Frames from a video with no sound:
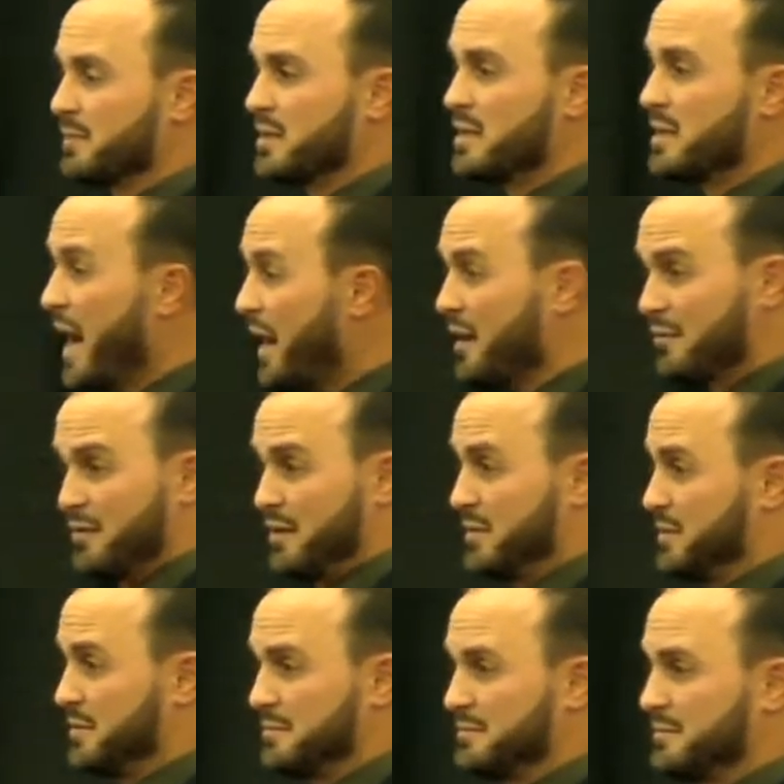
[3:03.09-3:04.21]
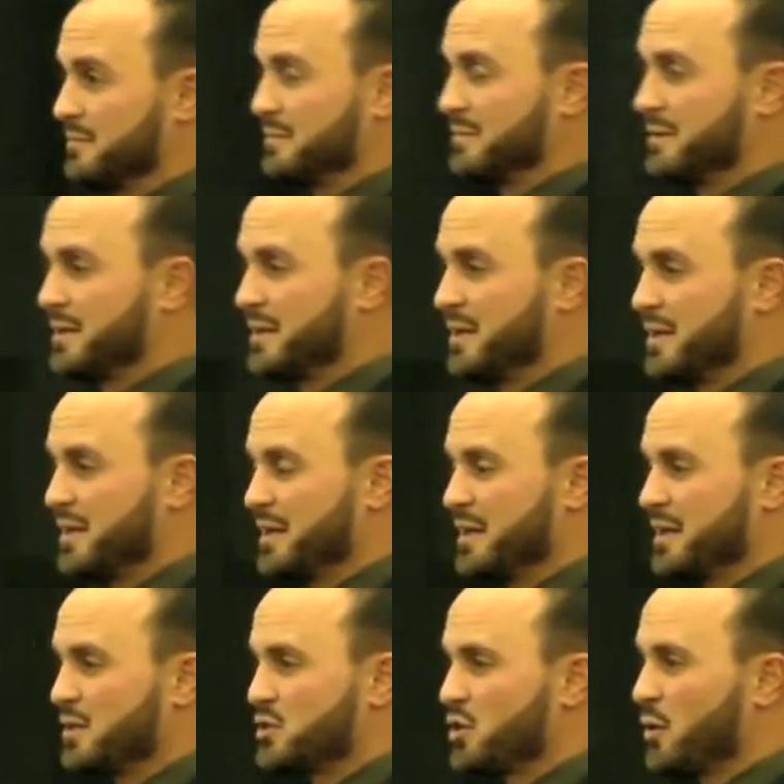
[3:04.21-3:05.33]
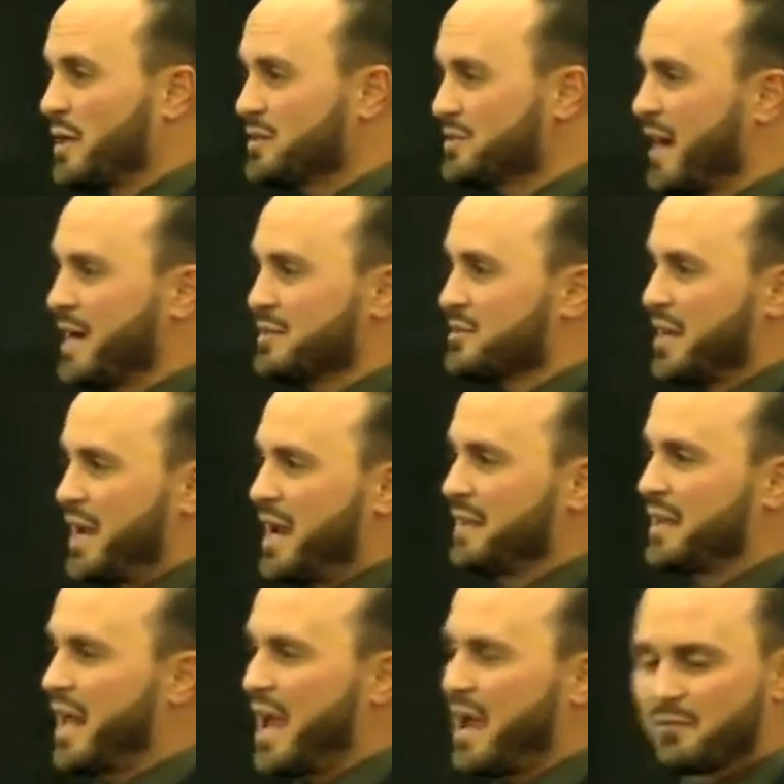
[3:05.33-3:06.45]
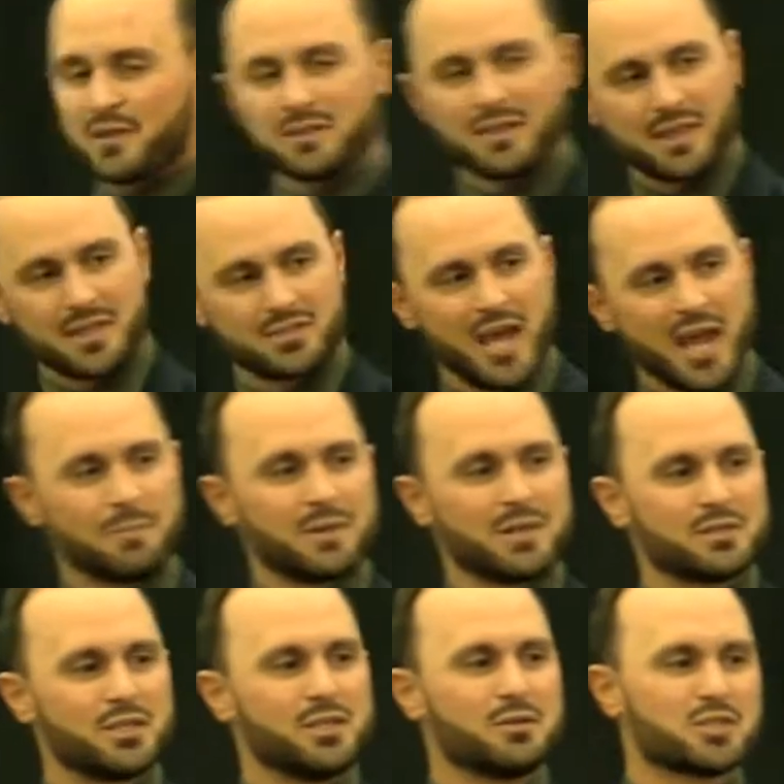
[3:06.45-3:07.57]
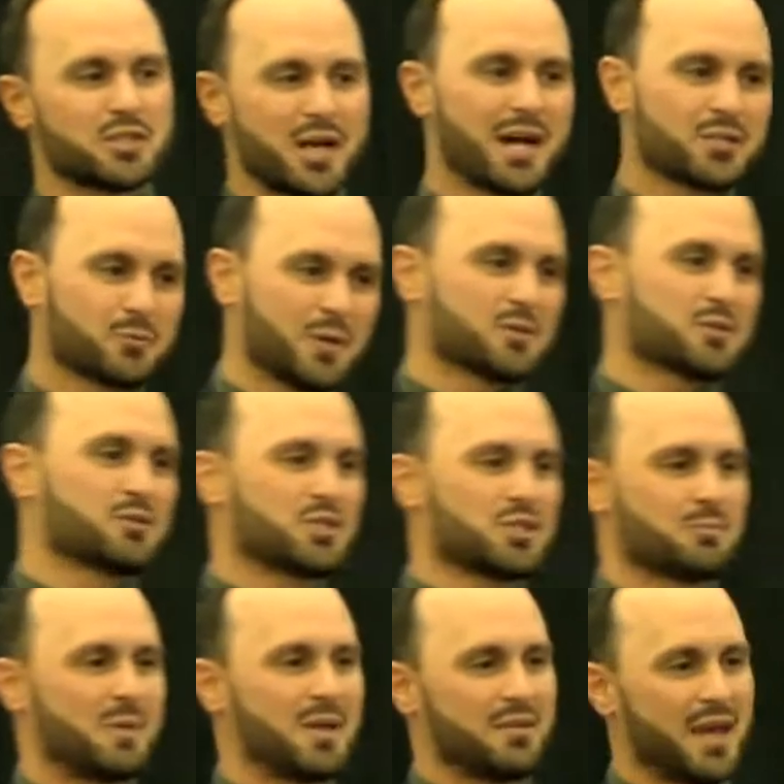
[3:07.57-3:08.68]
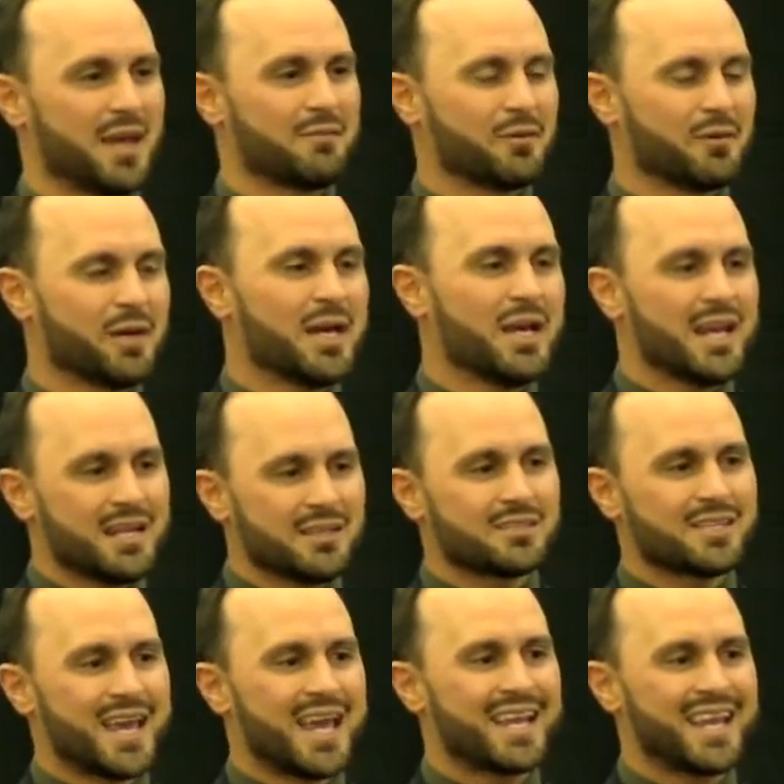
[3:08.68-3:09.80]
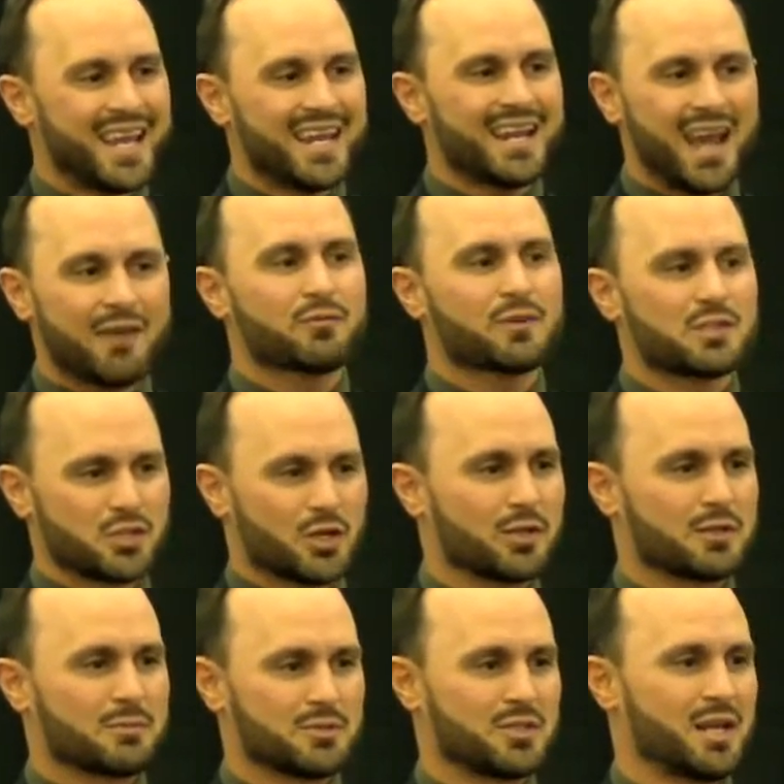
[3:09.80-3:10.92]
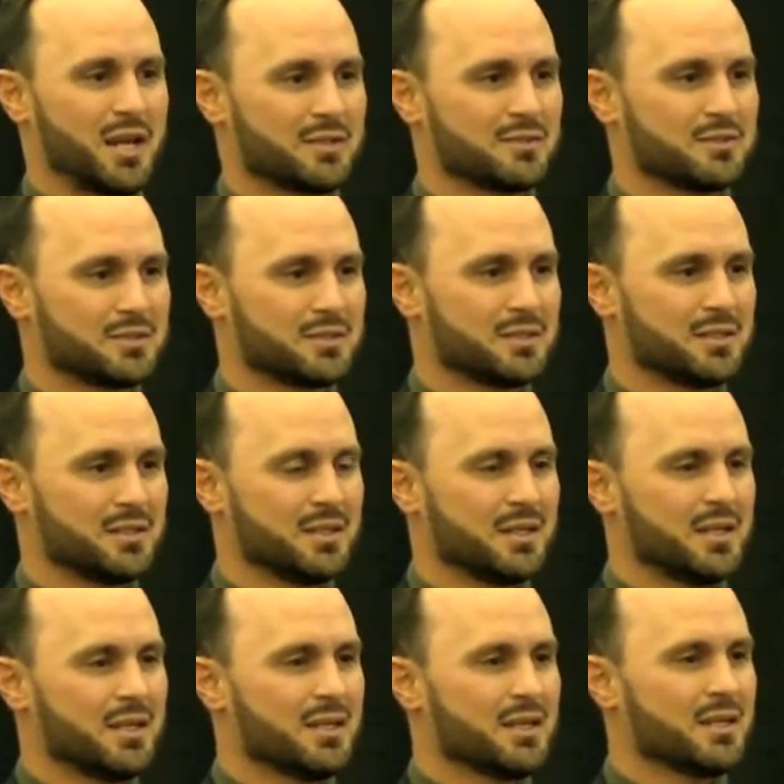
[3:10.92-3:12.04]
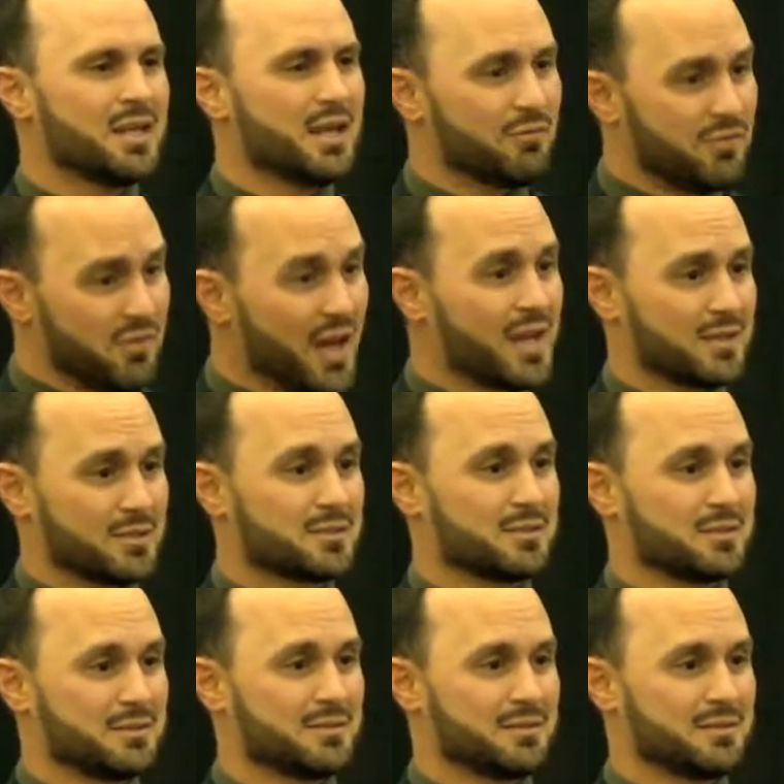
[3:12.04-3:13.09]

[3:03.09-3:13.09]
None of it. So it's not saying that everything that's happening to you is God's will, so just be thankful. It's saying in every circumstance, give thanks.